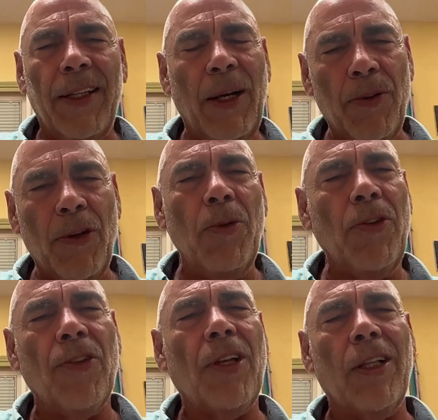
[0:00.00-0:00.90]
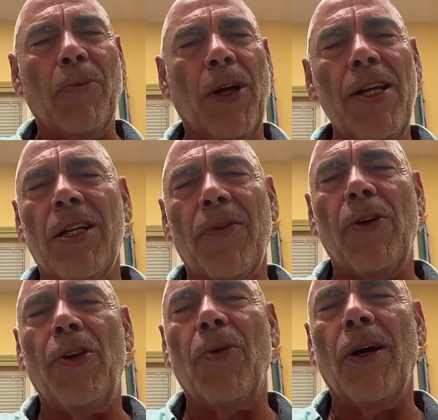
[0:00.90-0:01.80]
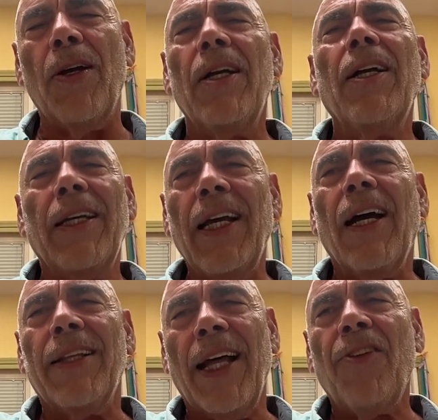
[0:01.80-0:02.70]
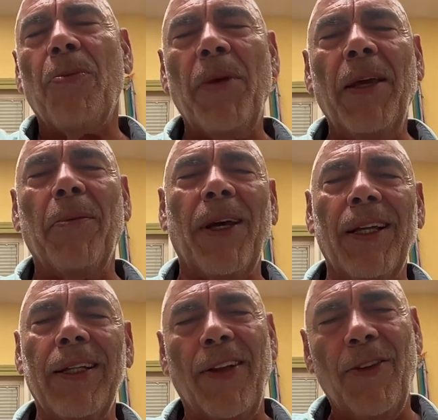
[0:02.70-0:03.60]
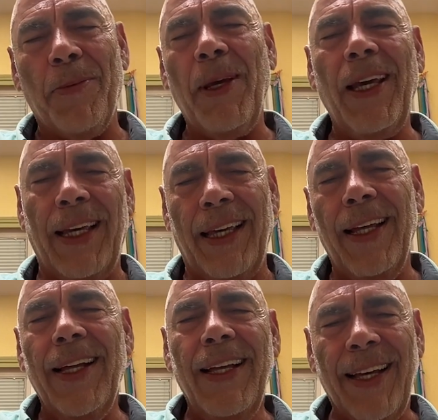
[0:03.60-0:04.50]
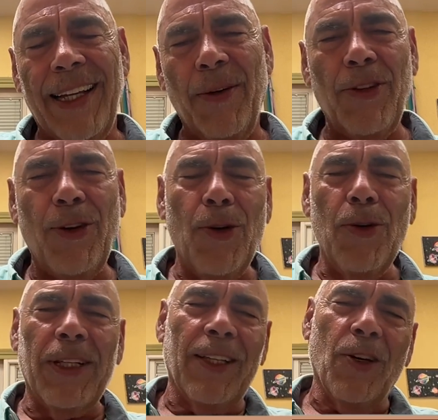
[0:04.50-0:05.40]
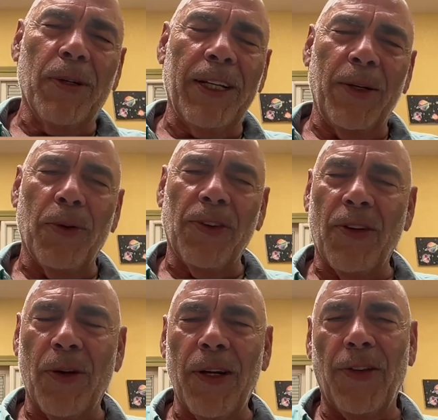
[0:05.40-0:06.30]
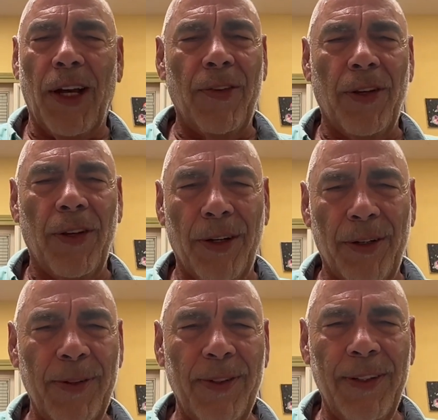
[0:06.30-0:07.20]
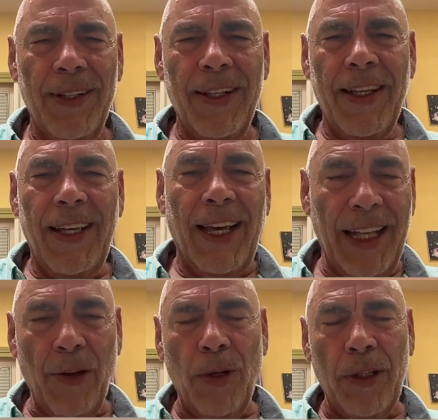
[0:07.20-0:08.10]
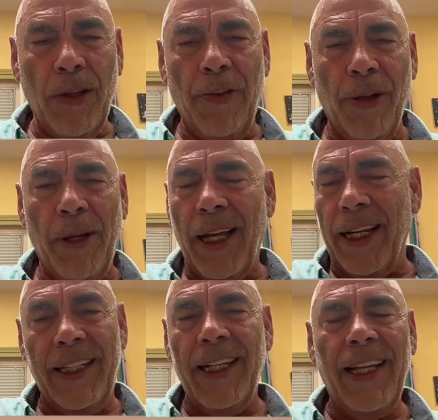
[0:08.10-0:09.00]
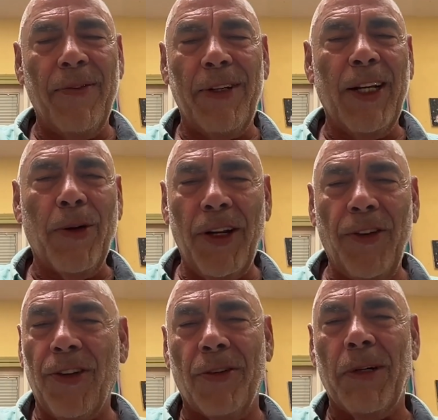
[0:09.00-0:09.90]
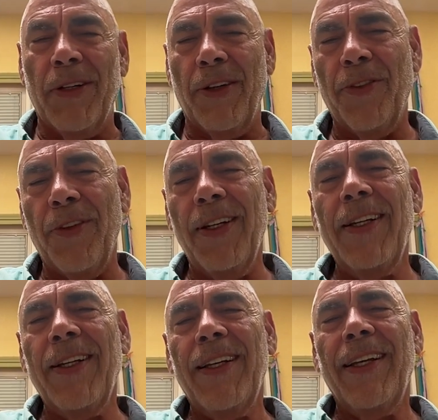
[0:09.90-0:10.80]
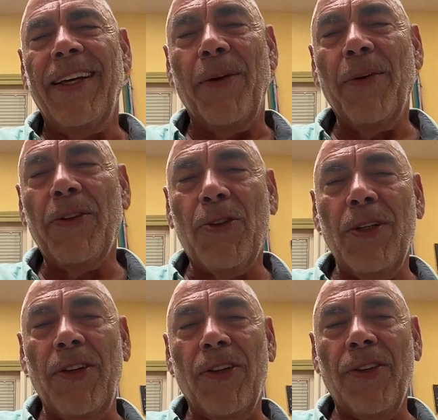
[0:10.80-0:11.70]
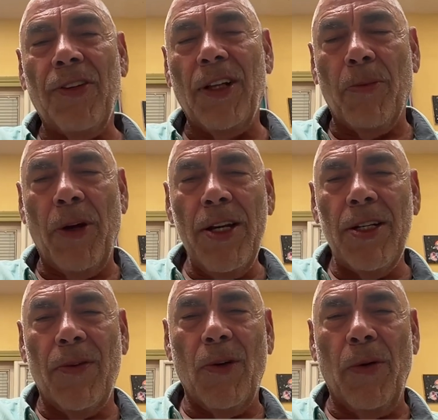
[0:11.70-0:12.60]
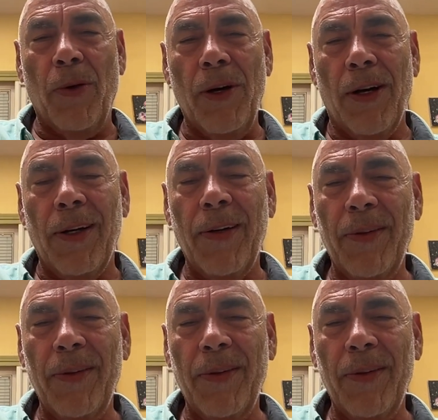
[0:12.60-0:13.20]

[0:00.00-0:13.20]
That was almost a celebration of who you were. Yeah, that's me, man. That's me. Mm-hmm. And it was cool that nobody was criticizing it. And that's what the film had. It didn't have any criticism of us. It was truly just a celebration of who we were.